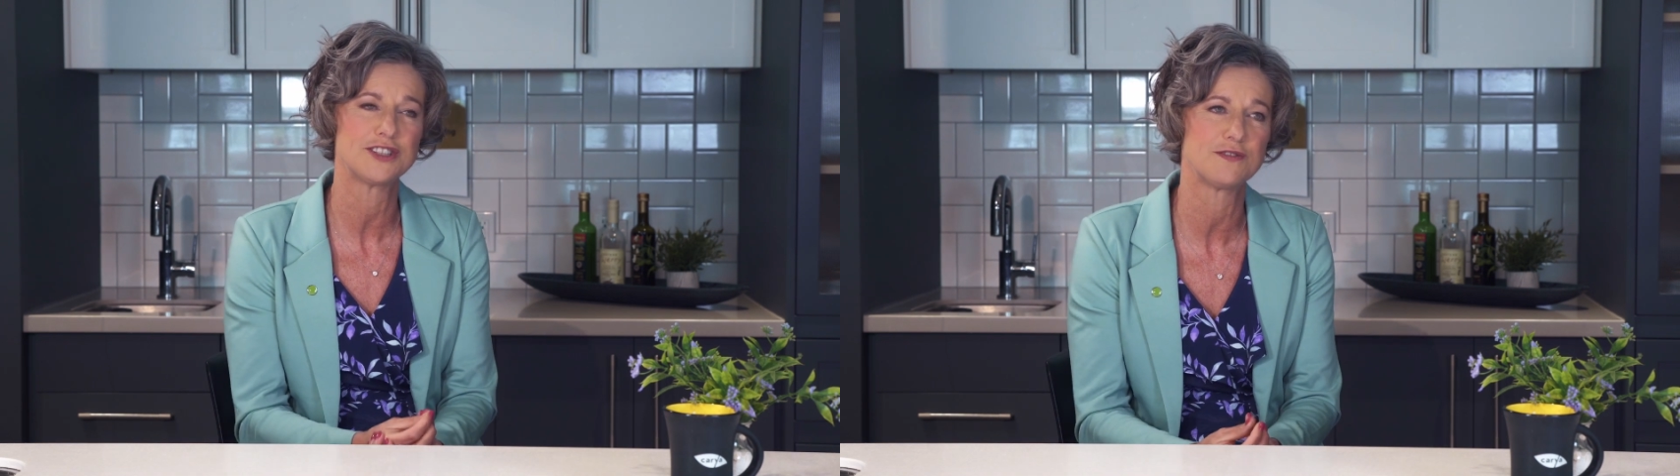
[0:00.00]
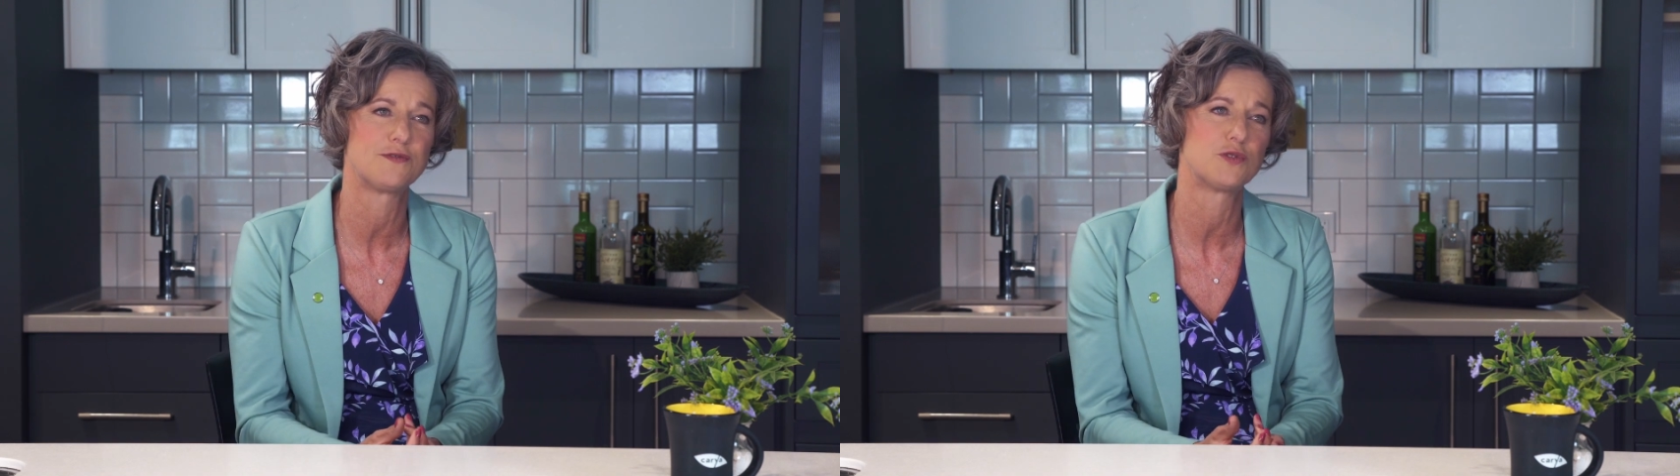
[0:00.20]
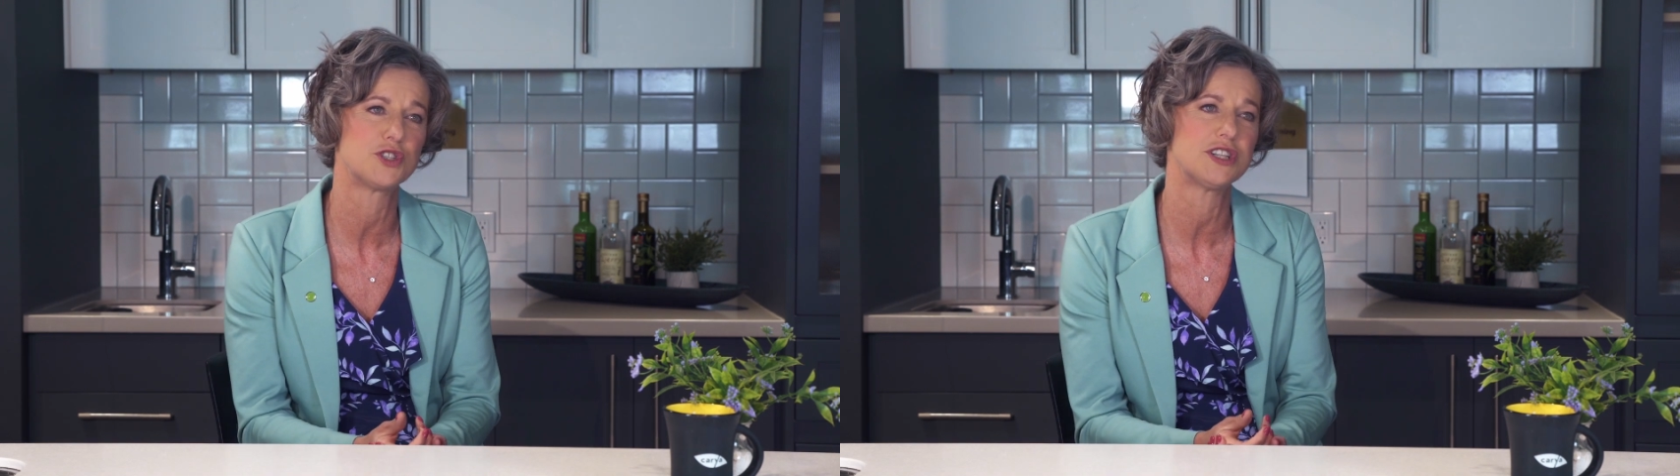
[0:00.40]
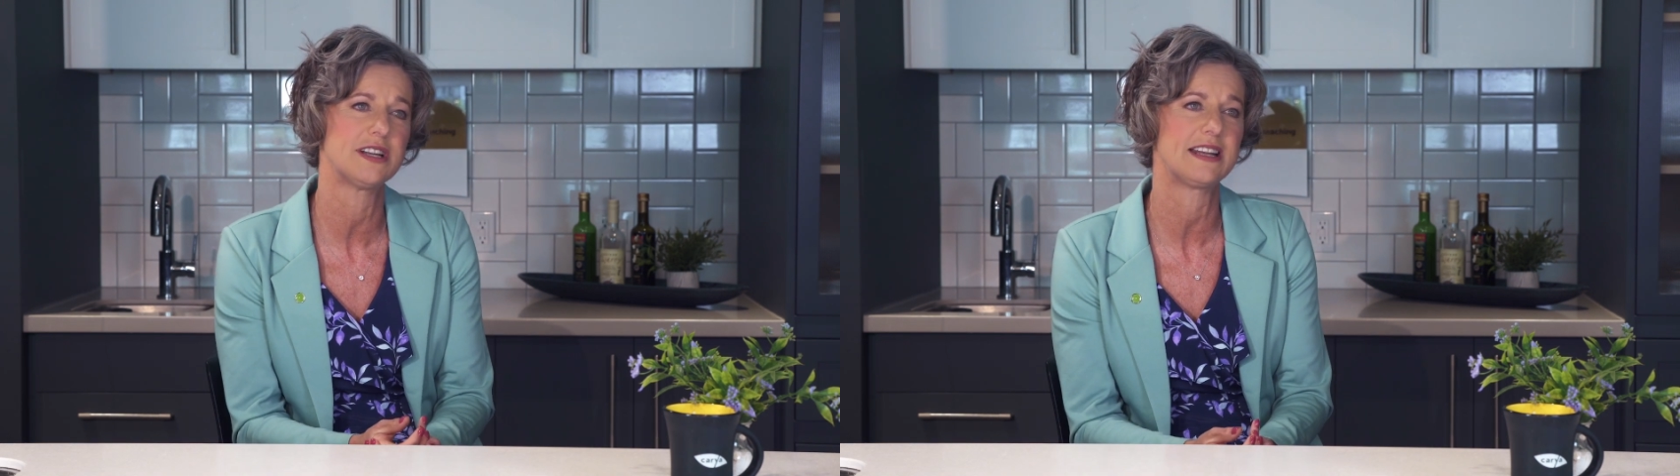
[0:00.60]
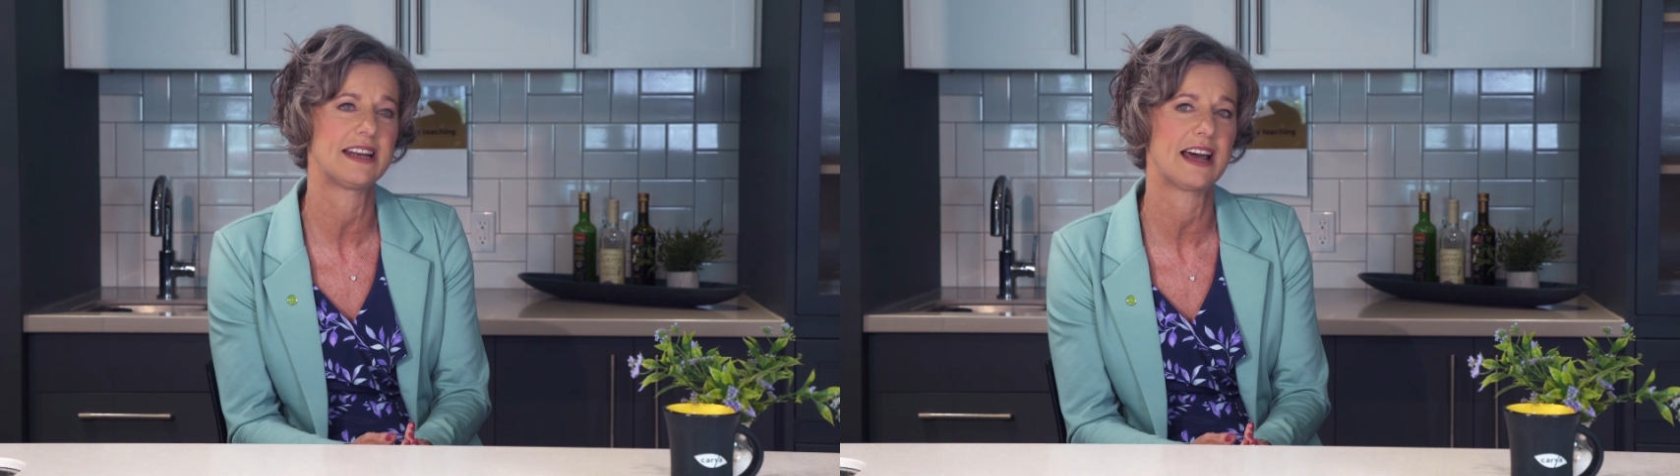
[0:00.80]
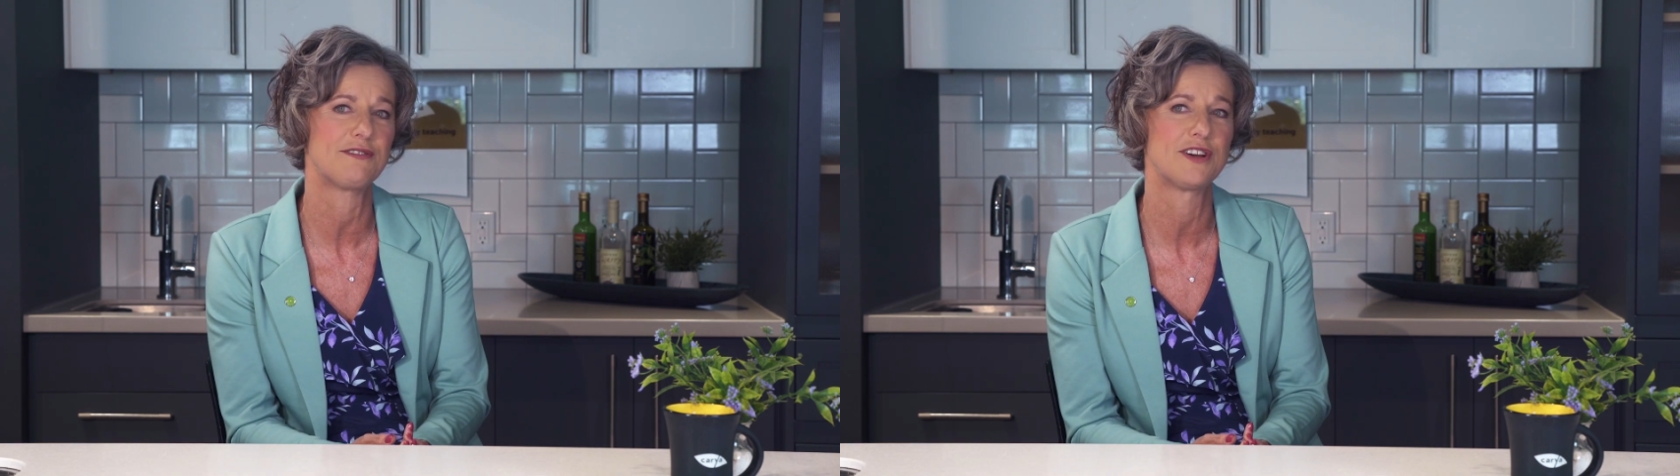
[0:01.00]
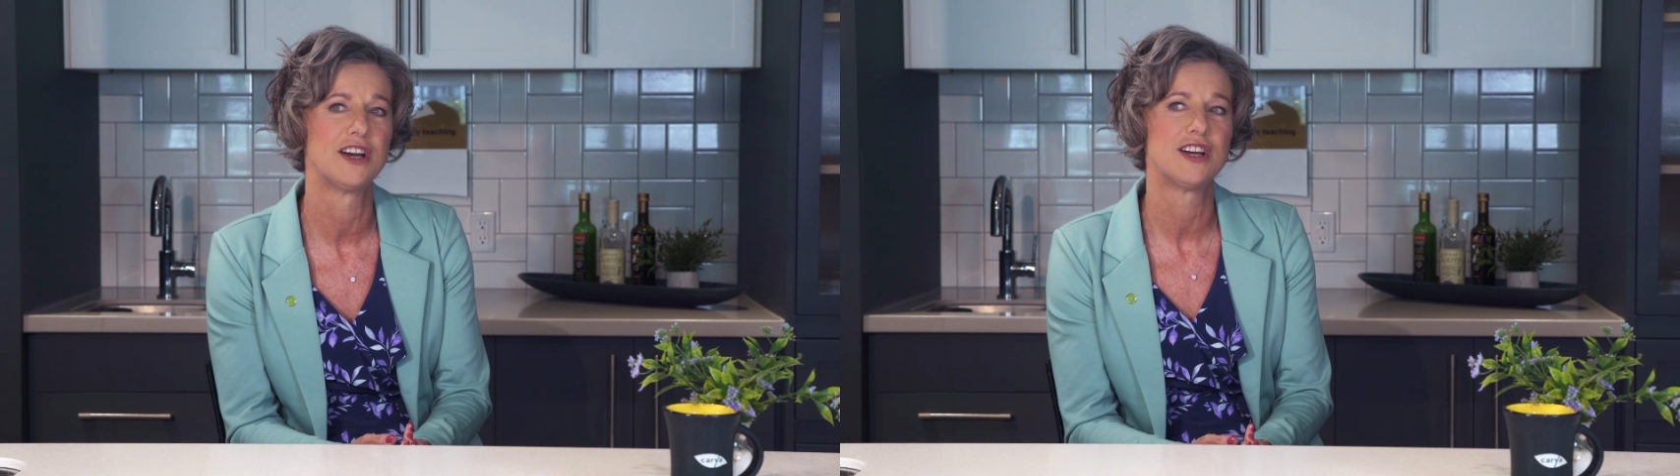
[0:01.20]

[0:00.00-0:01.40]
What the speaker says: and fortunate enough